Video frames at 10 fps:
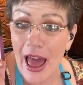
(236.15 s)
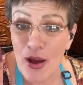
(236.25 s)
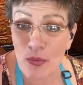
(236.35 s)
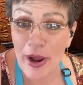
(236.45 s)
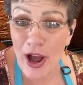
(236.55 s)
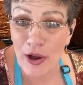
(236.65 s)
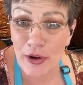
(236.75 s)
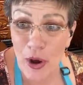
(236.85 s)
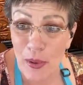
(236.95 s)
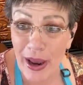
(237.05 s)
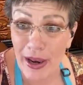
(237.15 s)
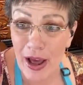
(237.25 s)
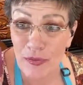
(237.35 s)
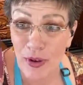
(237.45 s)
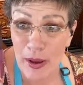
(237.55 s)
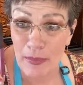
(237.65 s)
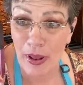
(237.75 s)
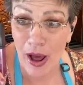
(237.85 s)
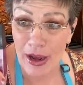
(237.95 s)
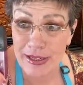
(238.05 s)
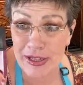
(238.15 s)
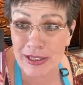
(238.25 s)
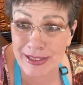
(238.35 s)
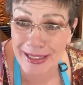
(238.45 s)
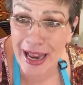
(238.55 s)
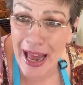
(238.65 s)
And we all know I love lip gloss.